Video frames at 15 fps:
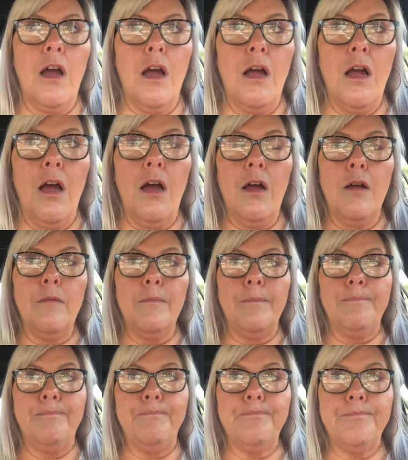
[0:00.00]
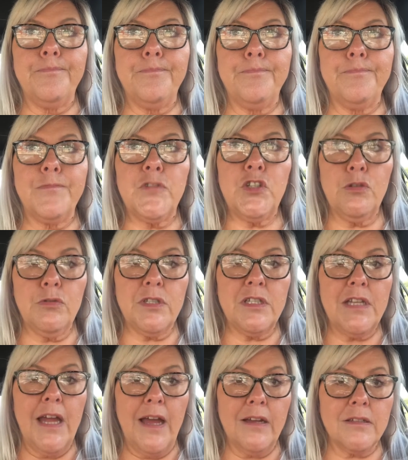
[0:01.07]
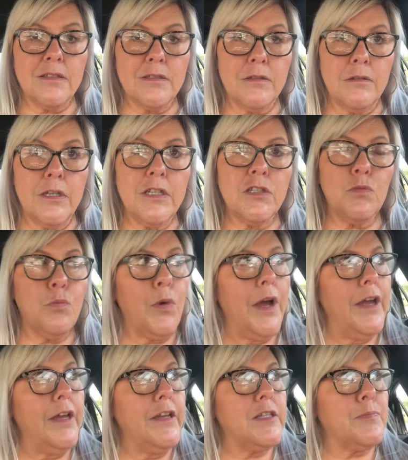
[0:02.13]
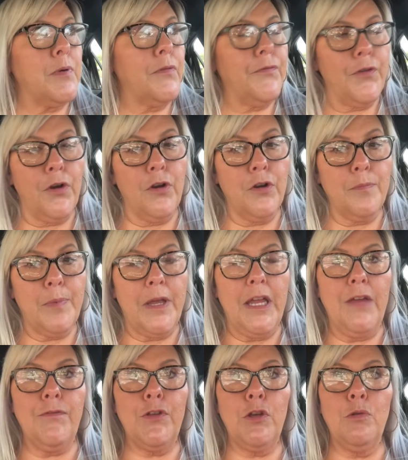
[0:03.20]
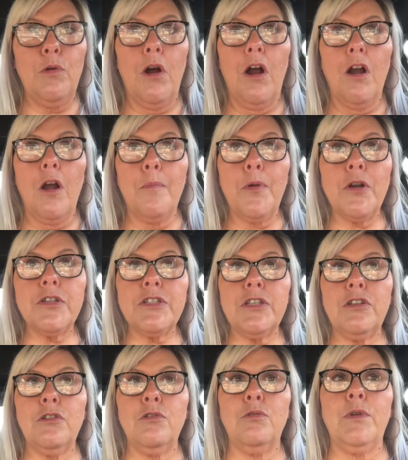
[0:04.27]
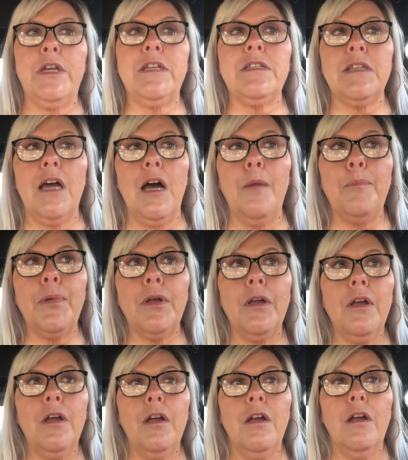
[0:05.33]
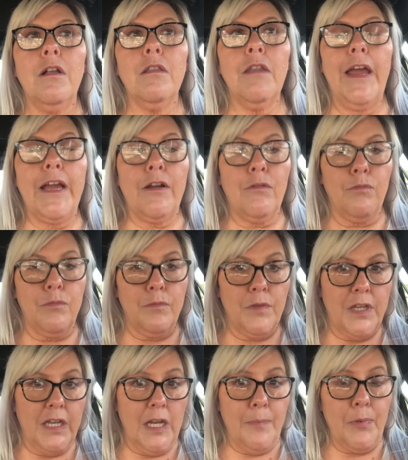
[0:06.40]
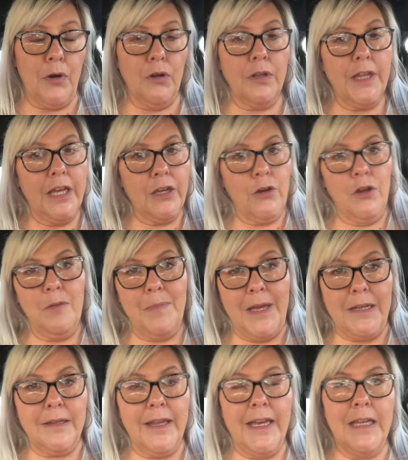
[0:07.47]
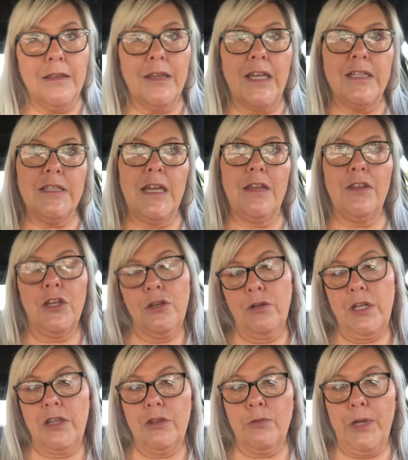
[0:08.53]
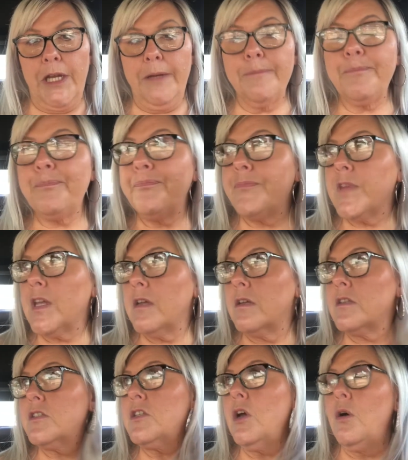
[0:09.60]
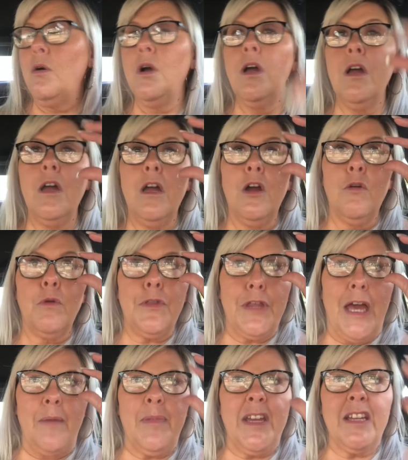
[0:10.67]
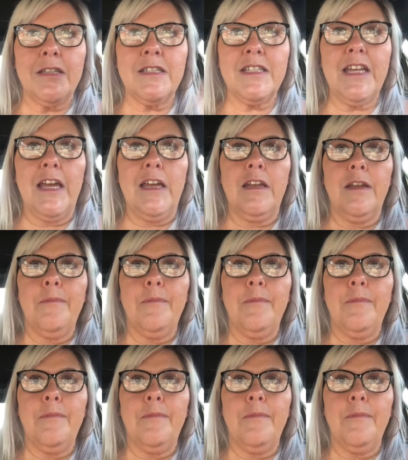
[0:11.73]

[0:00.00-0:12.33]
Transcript: 2 snacks is what is preferred, but if you are a person who is up, like get up early and go to bed late, they say that you need 3. So with that being said,